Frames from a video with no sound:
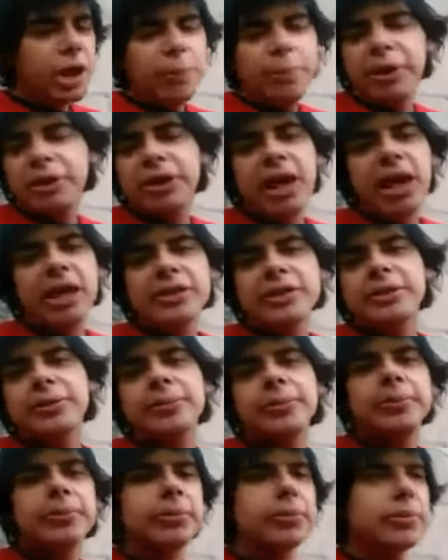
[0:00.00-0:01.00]
Sorry about
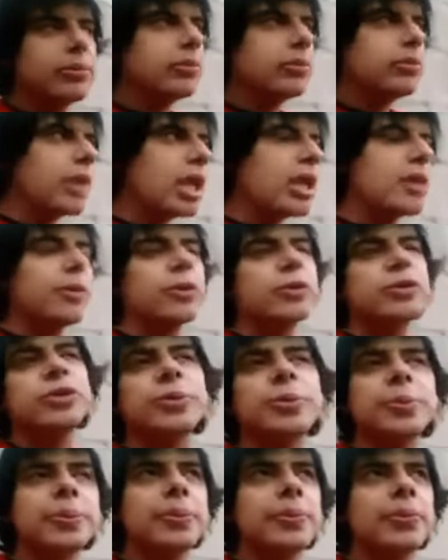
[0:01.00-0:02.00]
that,
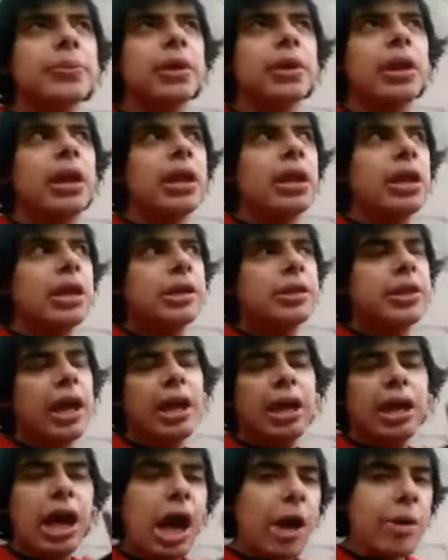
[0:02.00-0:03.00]
neighbors.
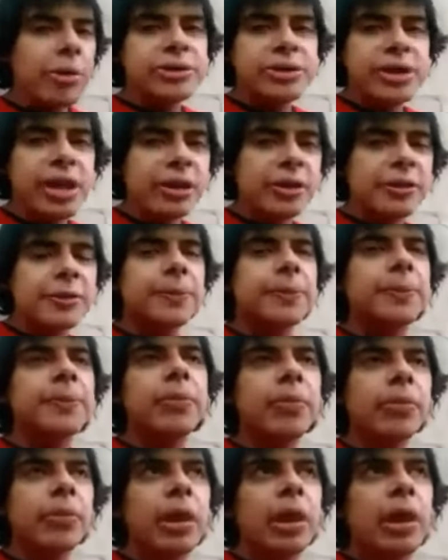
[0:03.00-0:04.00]
Now, I was saying,
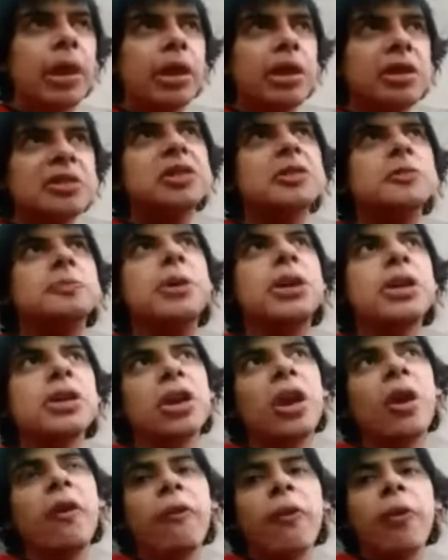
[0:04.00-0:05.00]
just
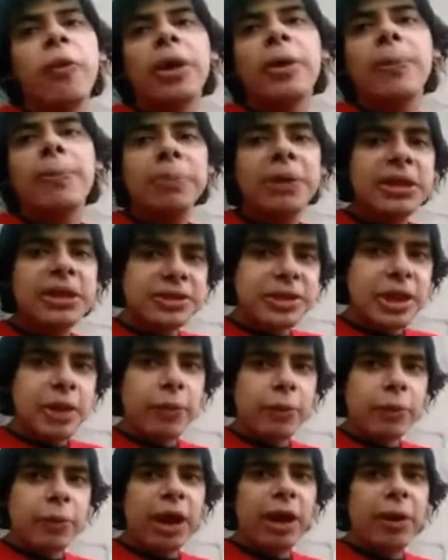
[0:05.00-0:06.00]
be careful and be
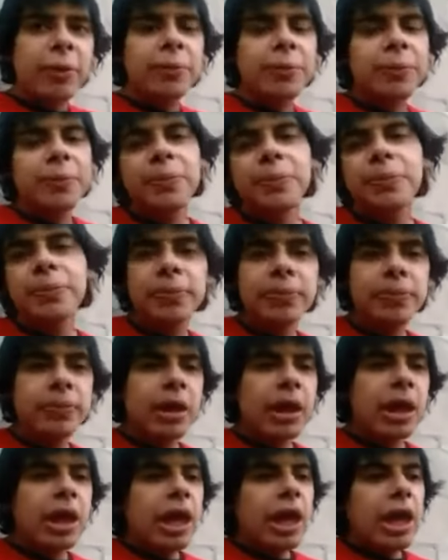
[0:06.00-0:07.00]
safe around.
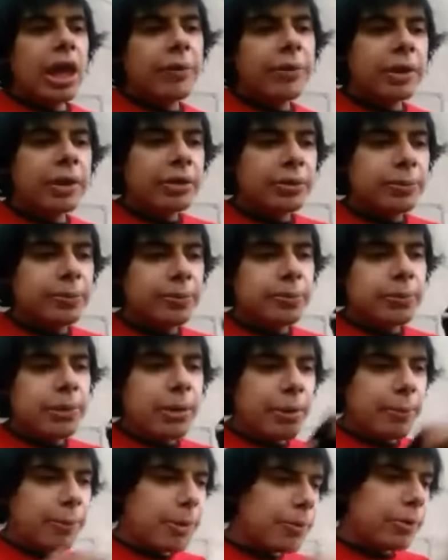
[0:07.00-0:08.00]
If the,
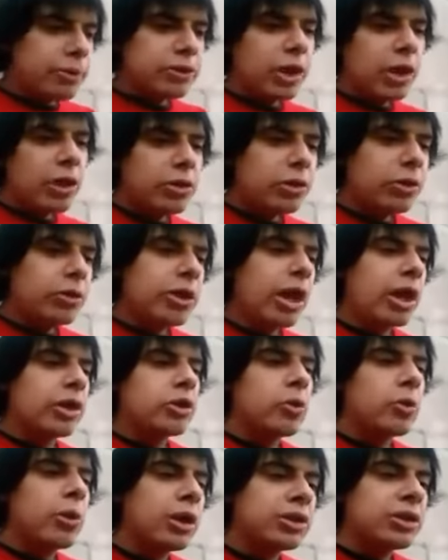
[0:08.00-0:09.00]
if the people telling you
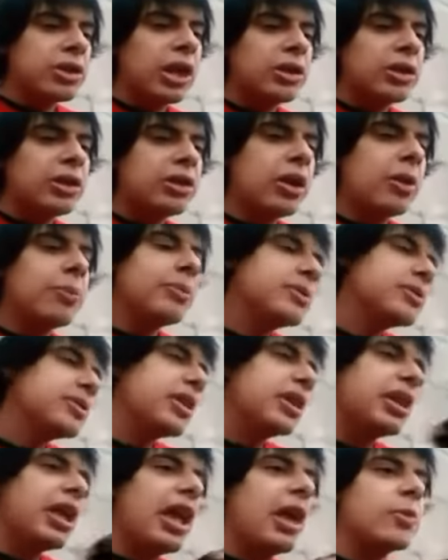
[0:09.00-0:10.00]
that you want candy, come
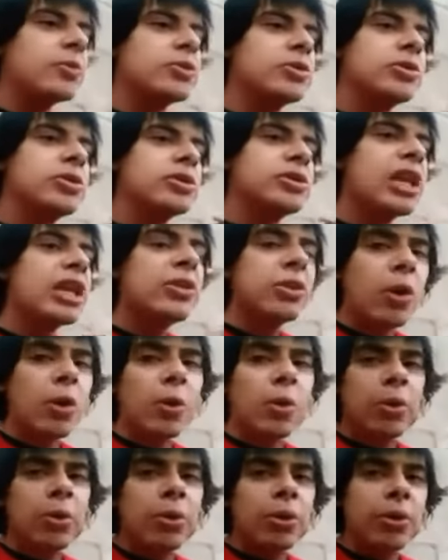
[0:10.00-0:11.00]
inside the house. Say
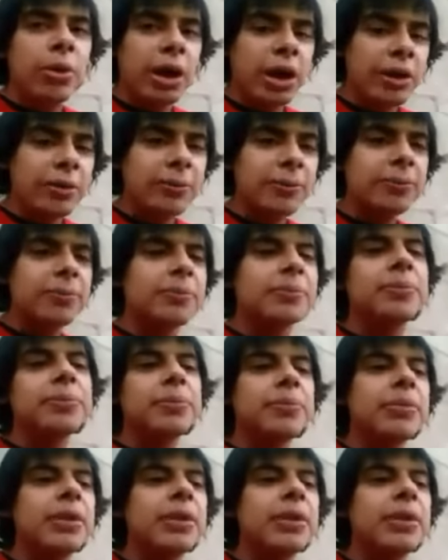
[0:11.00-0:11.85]
no, alright?